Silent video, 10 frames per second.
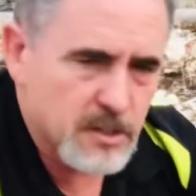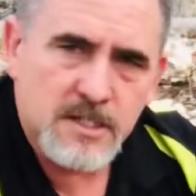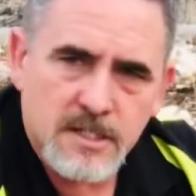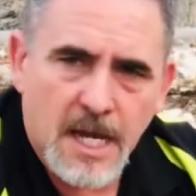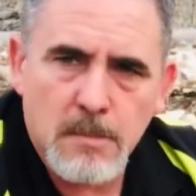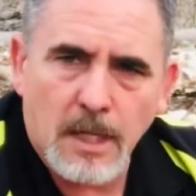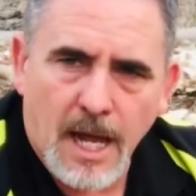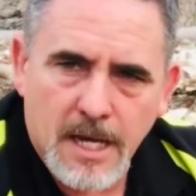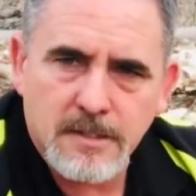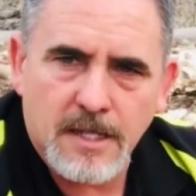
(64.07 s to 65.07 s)
and
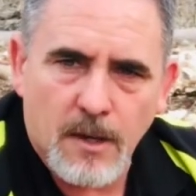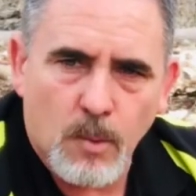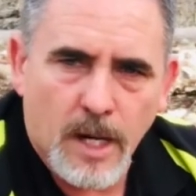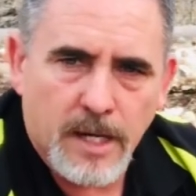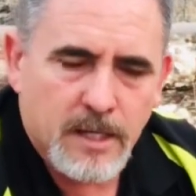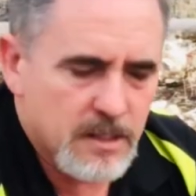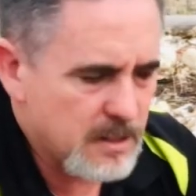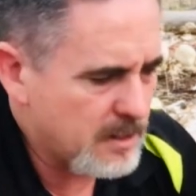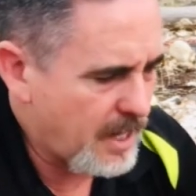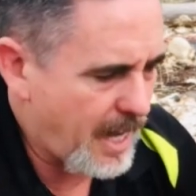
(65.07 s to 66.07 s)
stabilized that way,
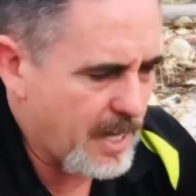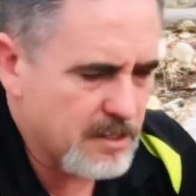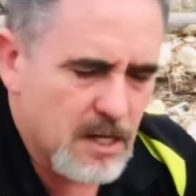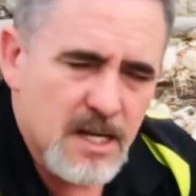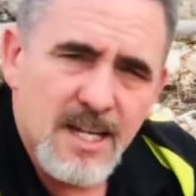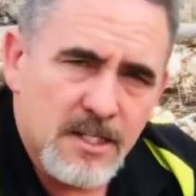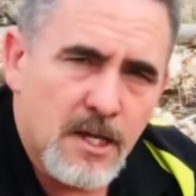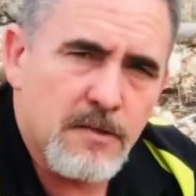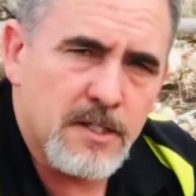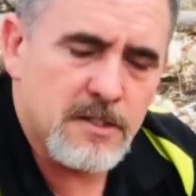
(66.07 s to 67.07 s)
and
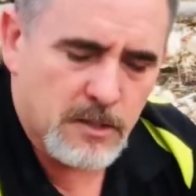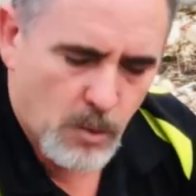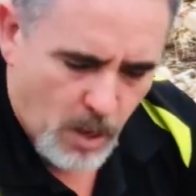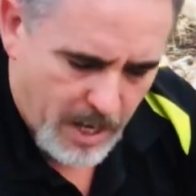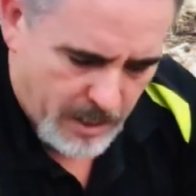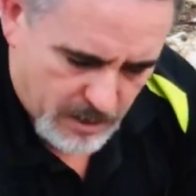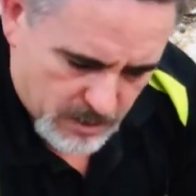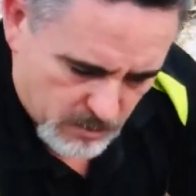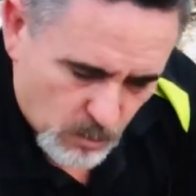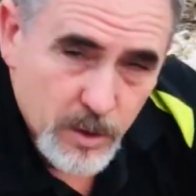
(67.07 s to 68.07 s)
nothing's in the way
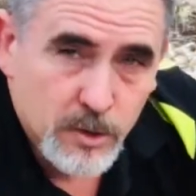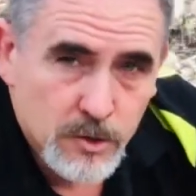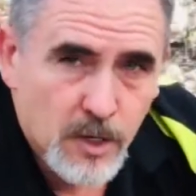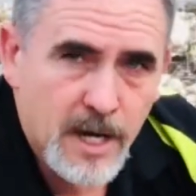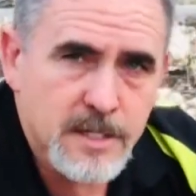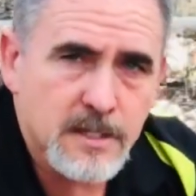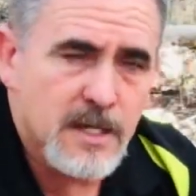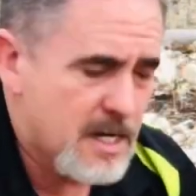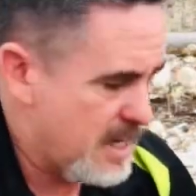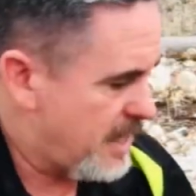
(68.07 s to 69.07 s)
when you're trying to
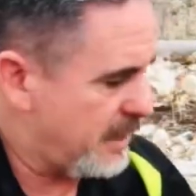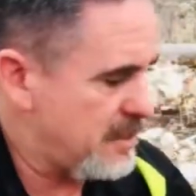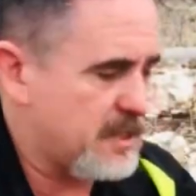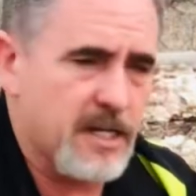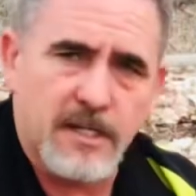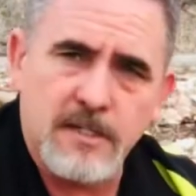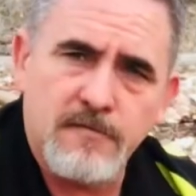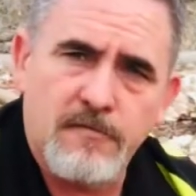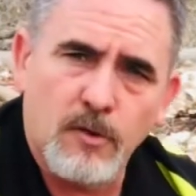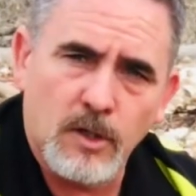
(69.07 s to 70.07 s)
at least get it as
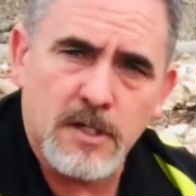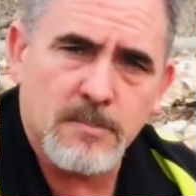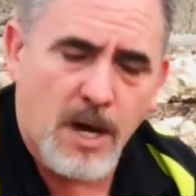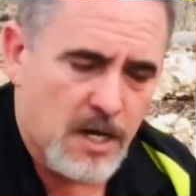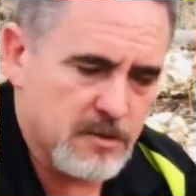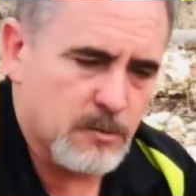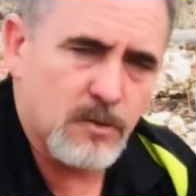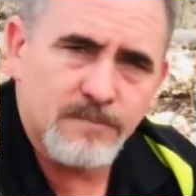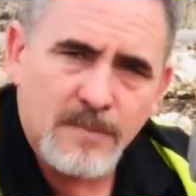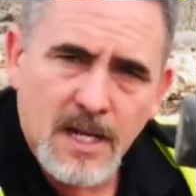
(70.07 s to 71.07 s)
full as possible.
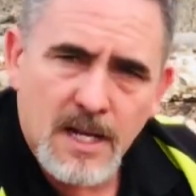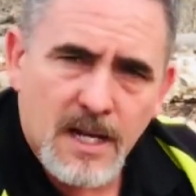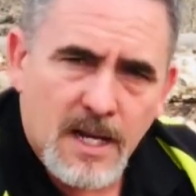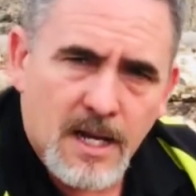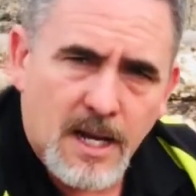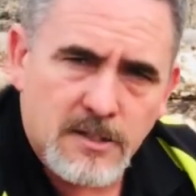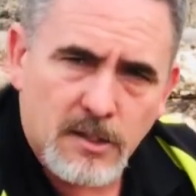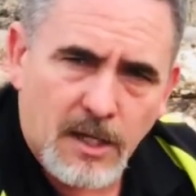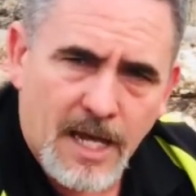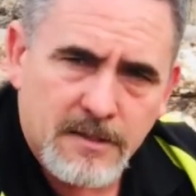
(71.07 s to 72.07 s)
I still
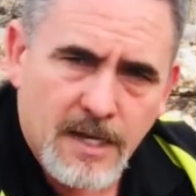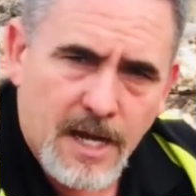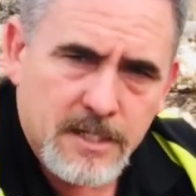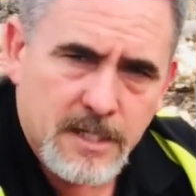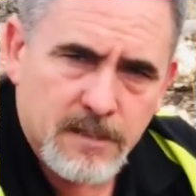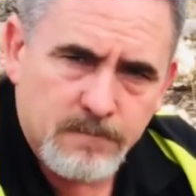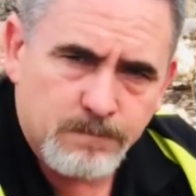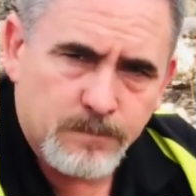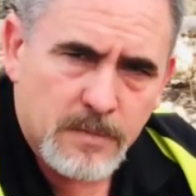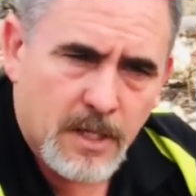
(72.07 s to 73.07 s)
like the idea,
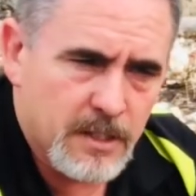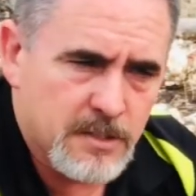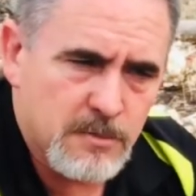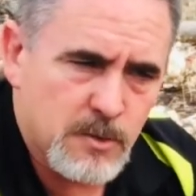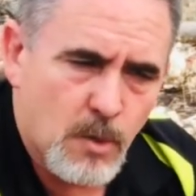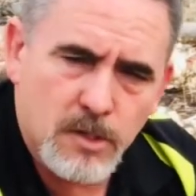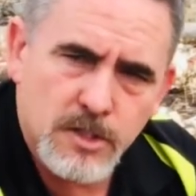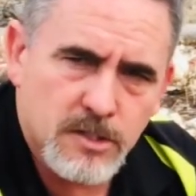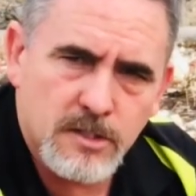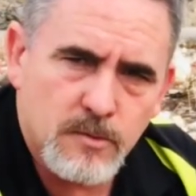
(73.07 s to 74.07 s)
and it seems to work
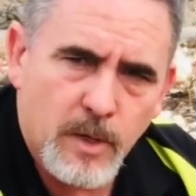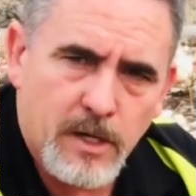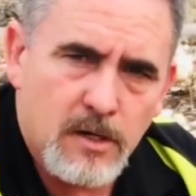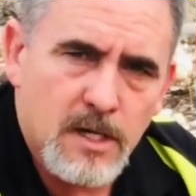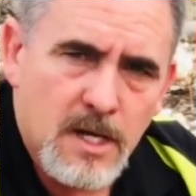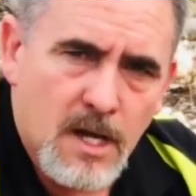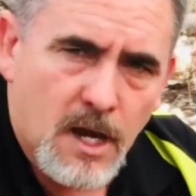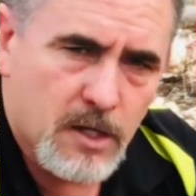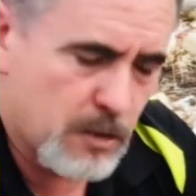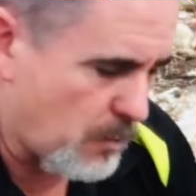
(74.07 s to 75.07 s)
just as well. A
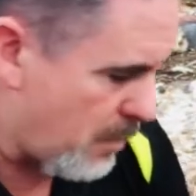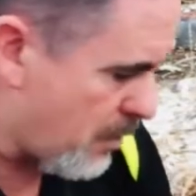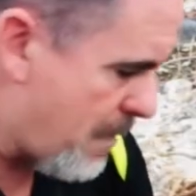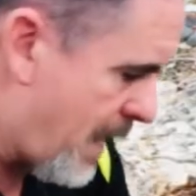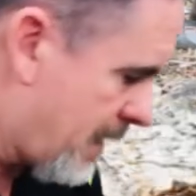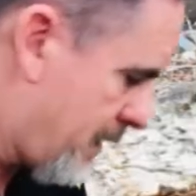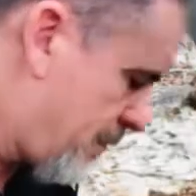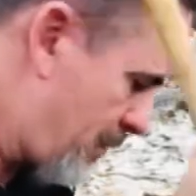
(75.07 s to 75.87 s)
good rubber mallet